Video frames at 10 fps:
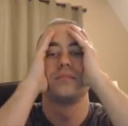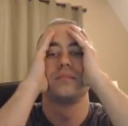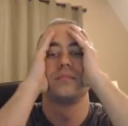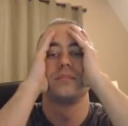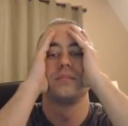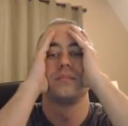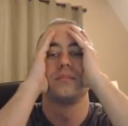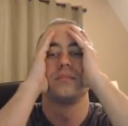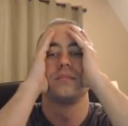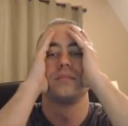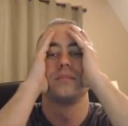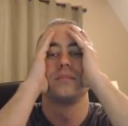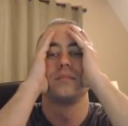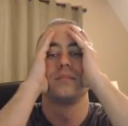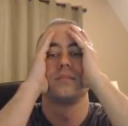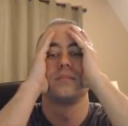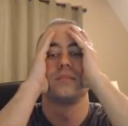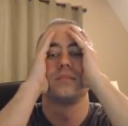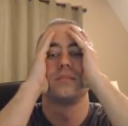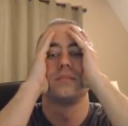
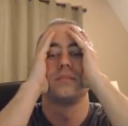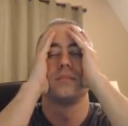Nothing is said.